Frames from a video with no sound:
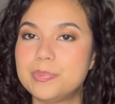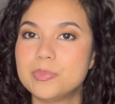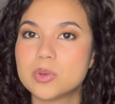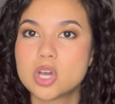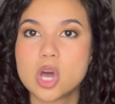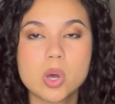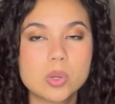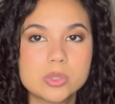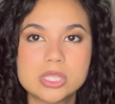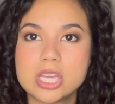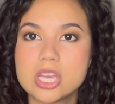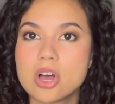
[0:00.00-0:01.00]

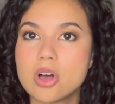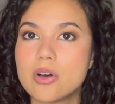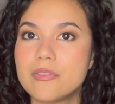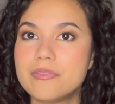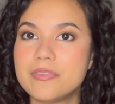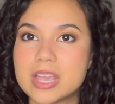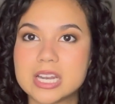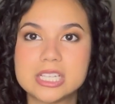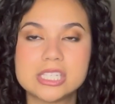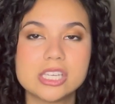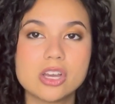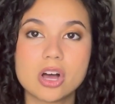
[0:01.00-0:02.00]
cozy
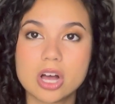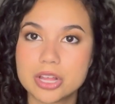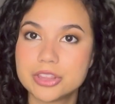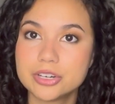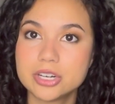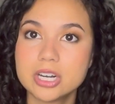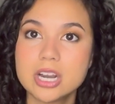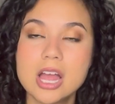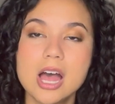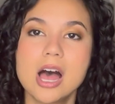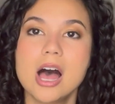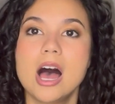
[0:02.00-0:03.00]
fantasy author.
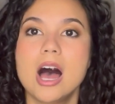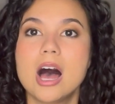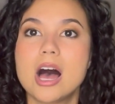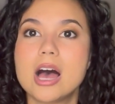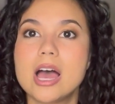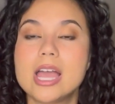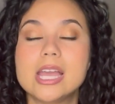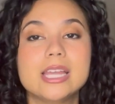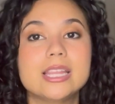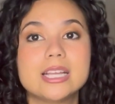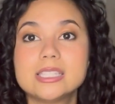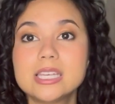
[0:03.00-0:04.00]

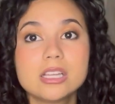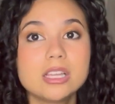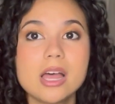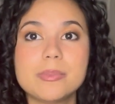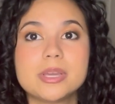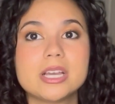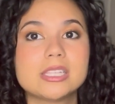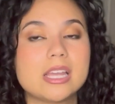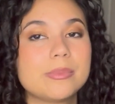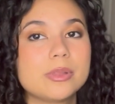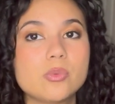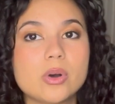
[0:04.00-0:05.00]
And that's saying a lot because
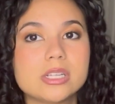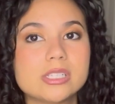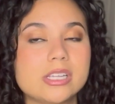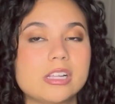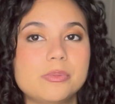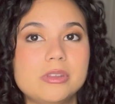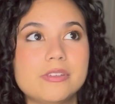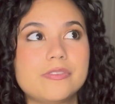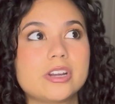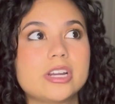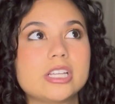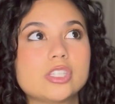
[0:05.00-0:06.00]
Emily Wilde's Encyclopedia
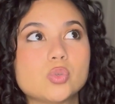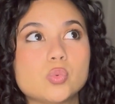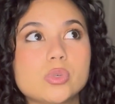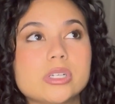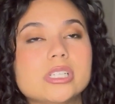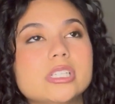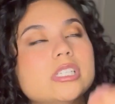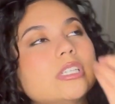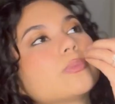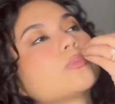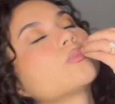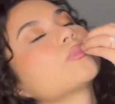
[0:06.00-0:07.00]
Fairies was.
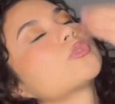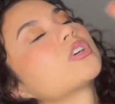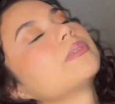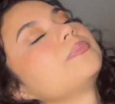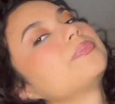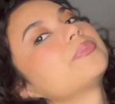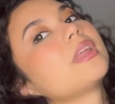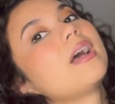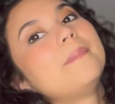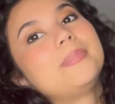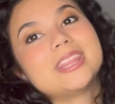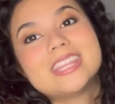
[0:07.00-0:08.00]

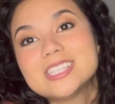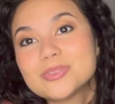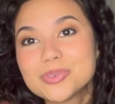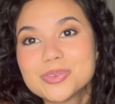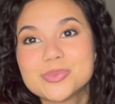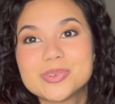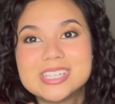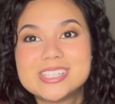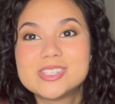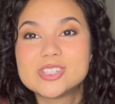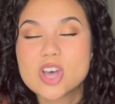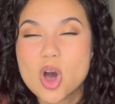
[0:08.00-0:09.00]
But this one was
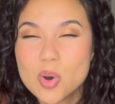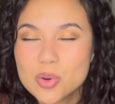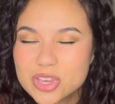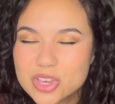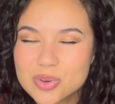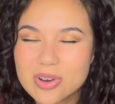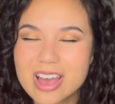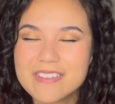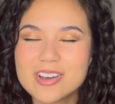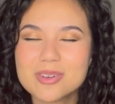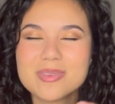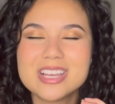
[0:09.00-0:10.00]
so cute. I
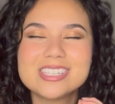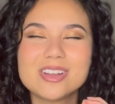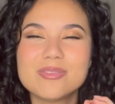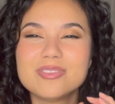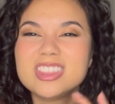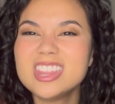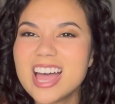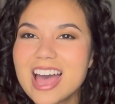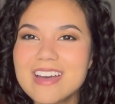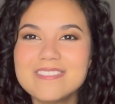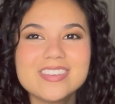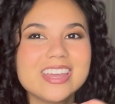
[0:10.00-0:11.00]
found myself
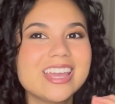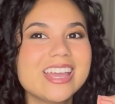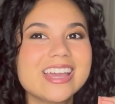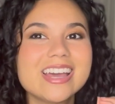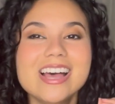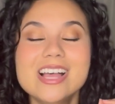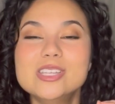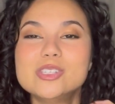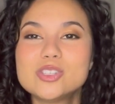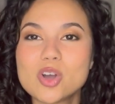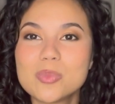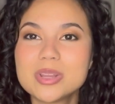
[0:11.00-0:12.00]
laughing
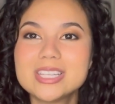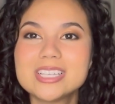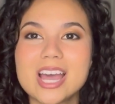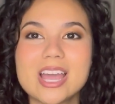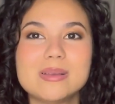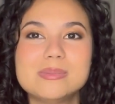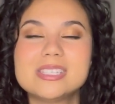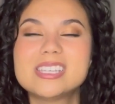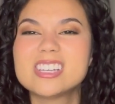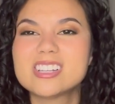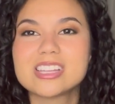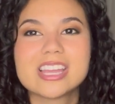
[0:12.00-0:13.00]
so many times,
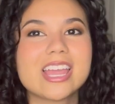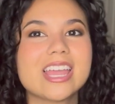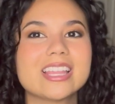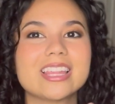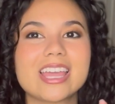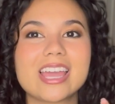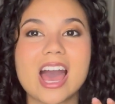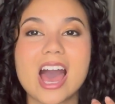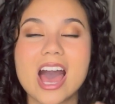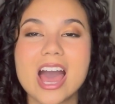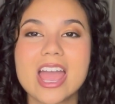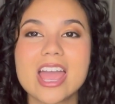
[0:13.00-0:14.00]
giggling. Like,
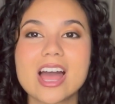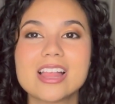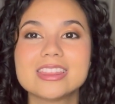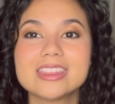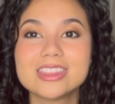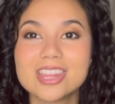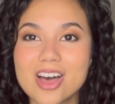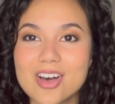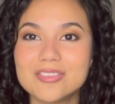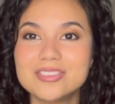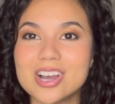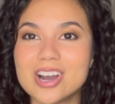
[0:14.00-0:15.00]
I
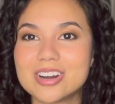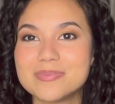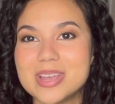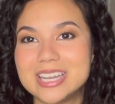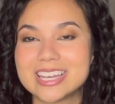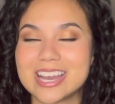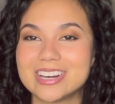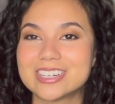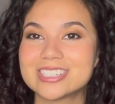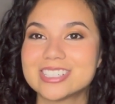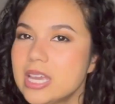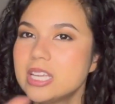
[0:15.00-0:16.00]
loved our main
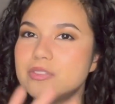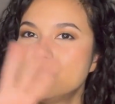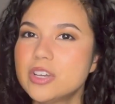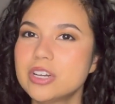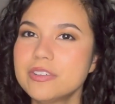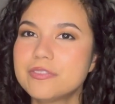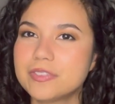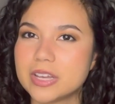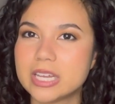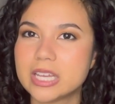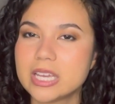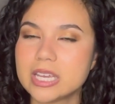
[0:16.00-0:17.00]
character. It's very
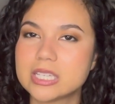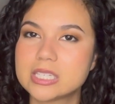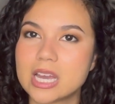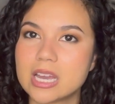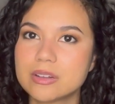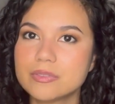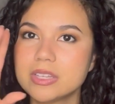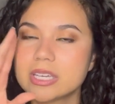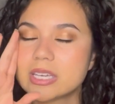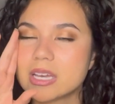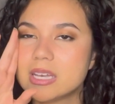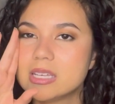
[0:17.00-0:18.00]
funny. It's kind of
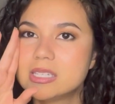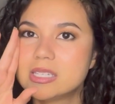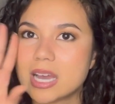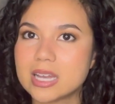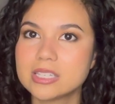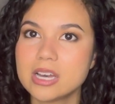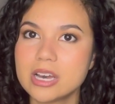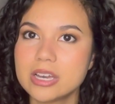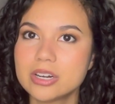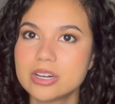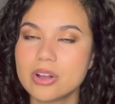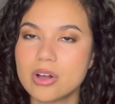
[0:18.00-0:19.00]
like
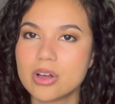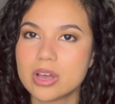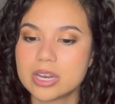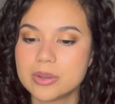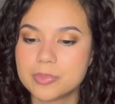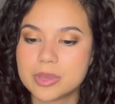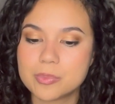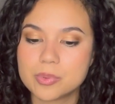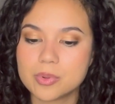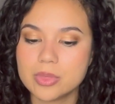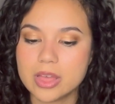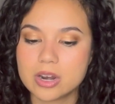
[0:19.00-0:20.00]
satire on
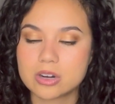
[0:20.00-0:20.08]
people that are